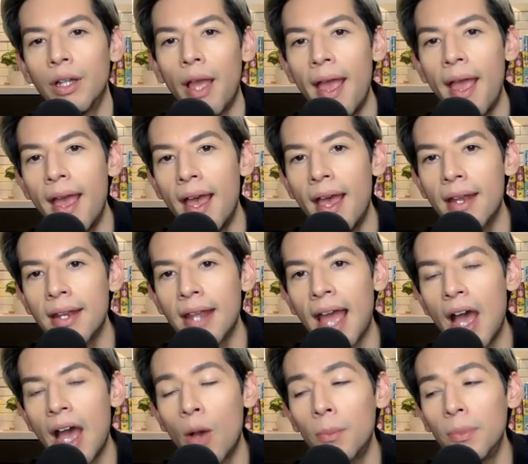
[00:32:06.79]
And
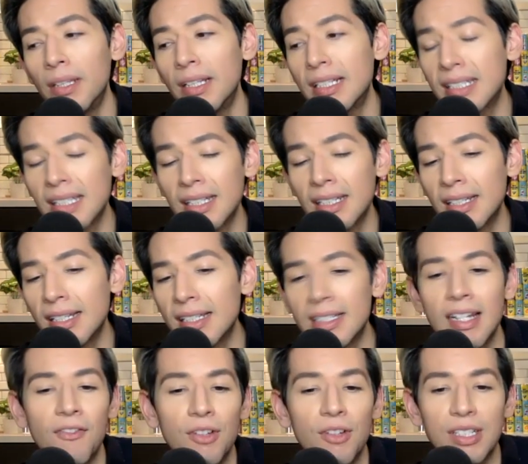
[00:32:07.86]
how Melissa has
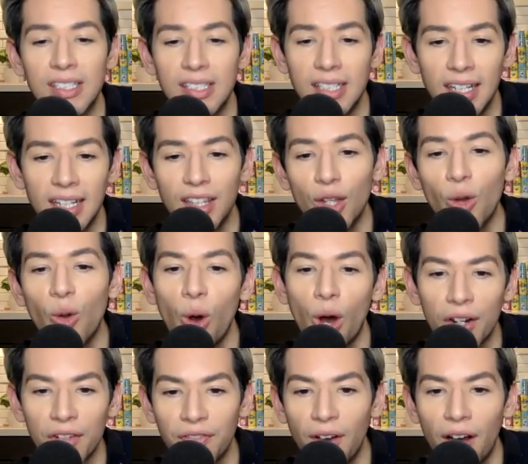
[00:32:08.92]
never seen The
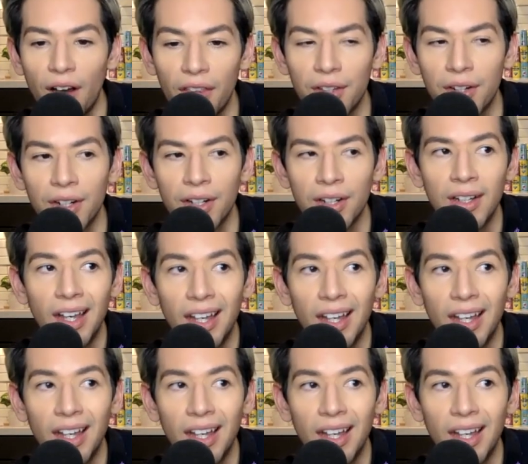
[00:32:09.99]
Godfather.